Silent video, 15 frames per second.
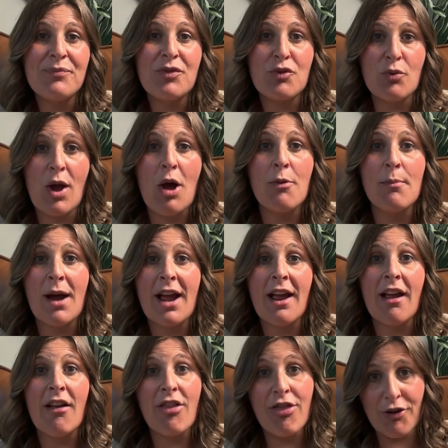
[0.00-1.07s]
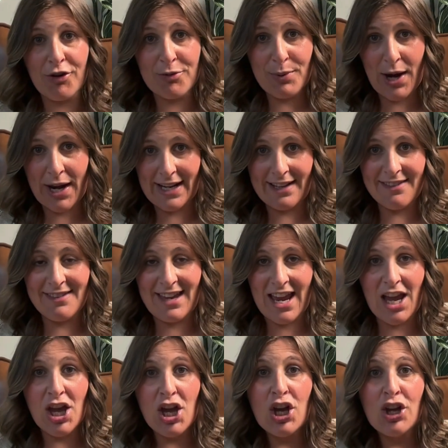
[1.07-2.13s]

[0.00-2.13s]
throughout my third pregnancy